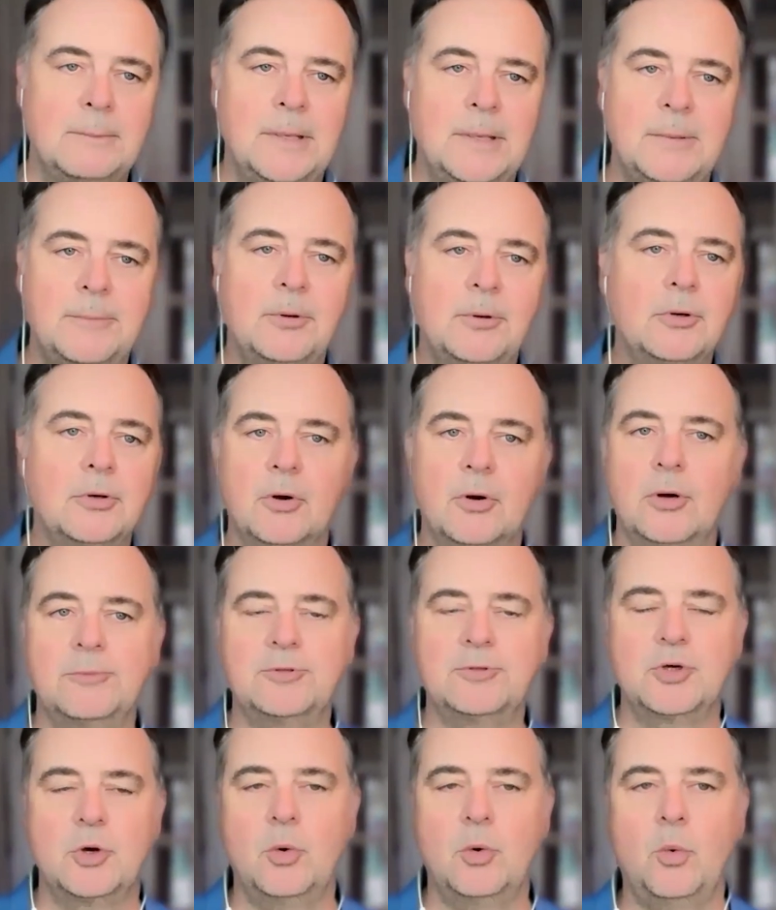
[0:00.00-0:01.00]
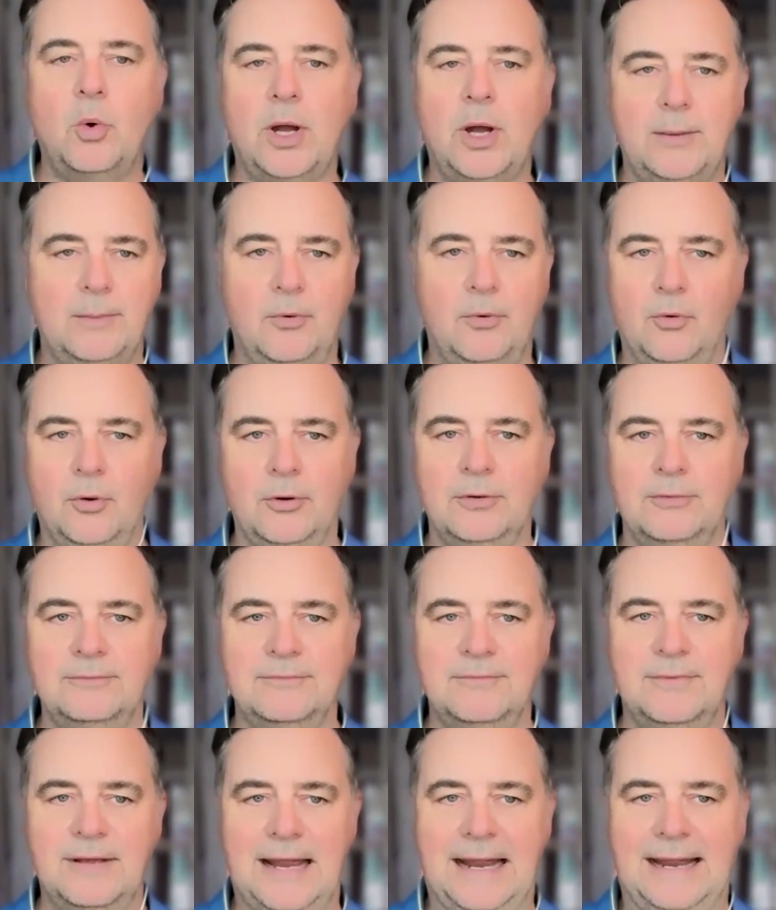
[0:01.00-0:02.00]
People go up to a
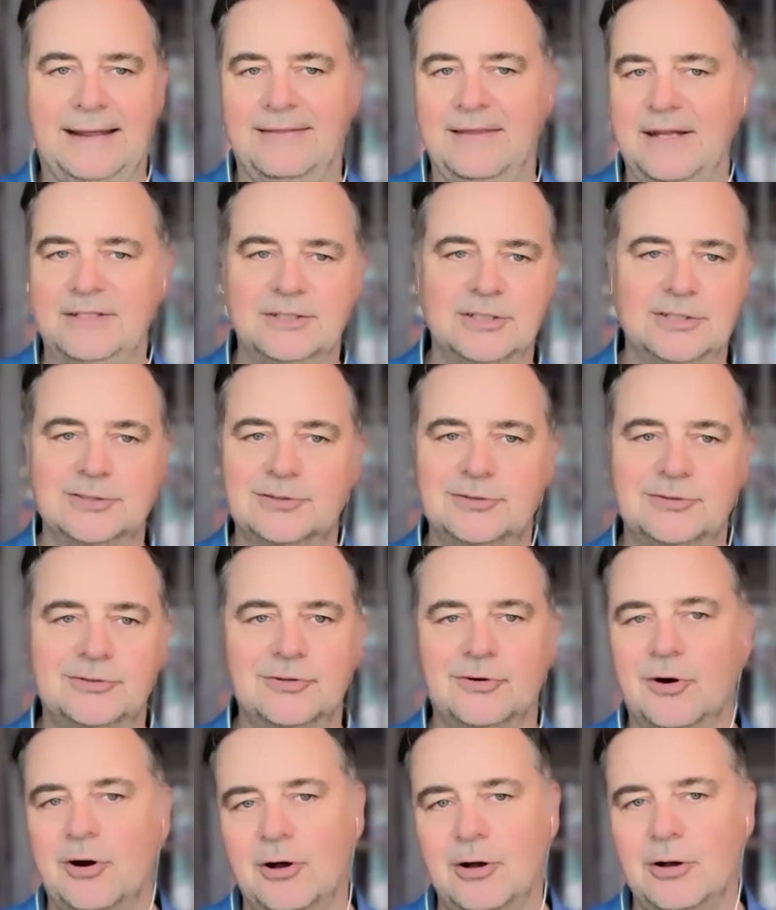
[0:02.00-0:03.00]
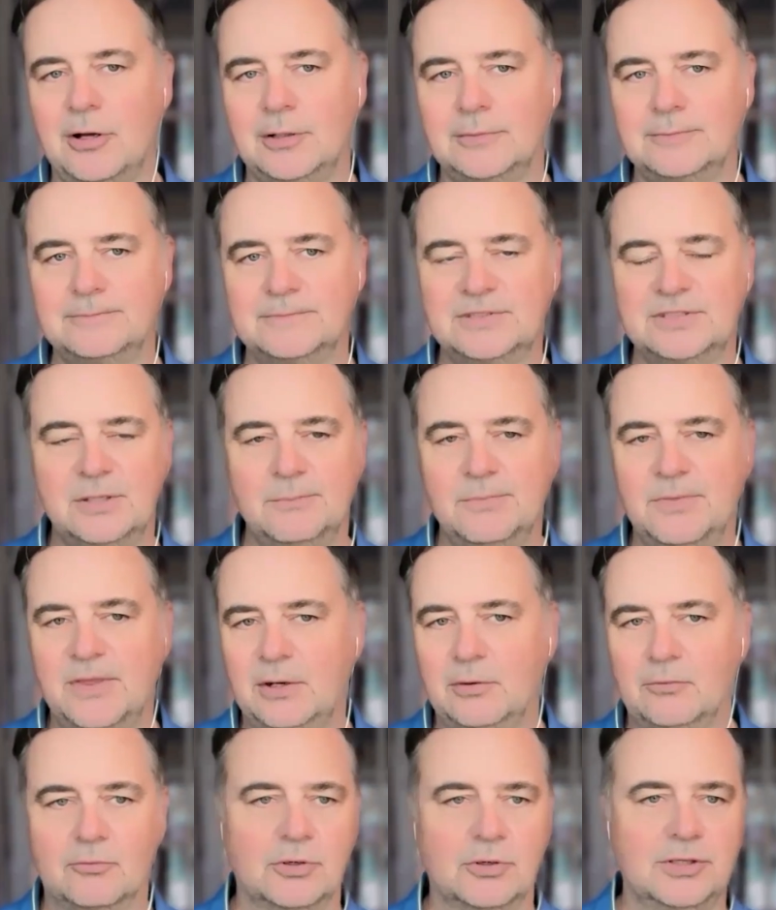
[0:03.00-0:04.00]
whiteboard and they just draw
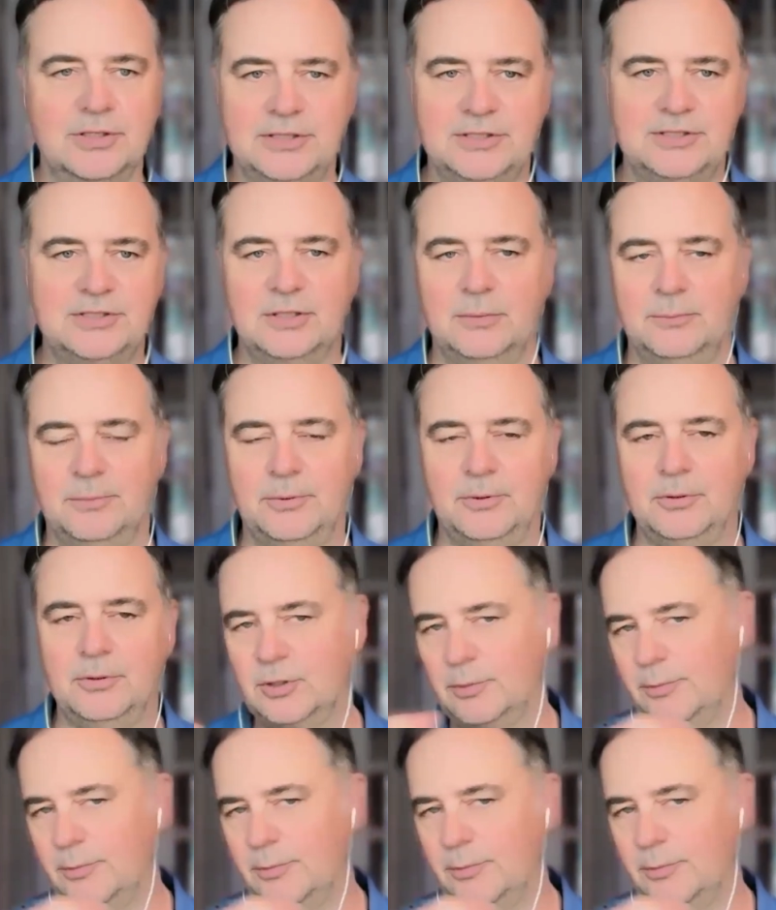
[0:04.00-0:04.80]
something really simple.